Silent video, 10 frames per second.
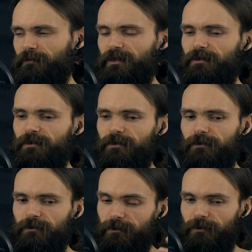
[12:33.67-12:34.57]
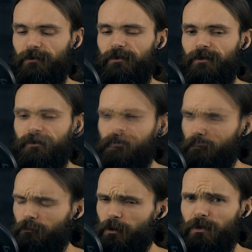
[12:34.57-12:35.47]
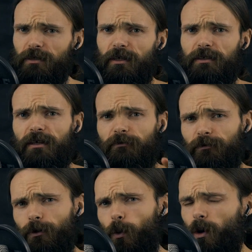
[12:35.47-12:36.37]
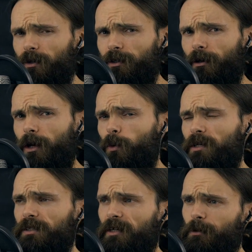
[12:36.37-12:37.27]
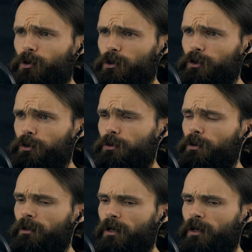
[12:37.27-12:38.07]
And then, maybe that after 1 year I was able to